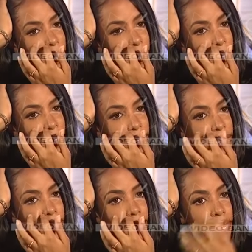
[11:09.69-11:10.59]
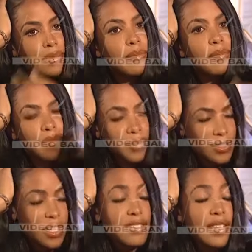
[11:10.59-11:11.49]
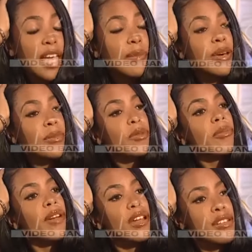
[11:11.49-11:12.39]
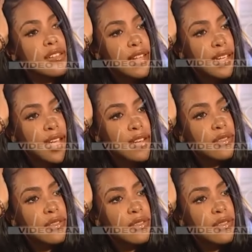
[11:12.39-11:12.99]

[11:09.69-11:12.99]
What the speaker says: But things came up, the projects like Dr.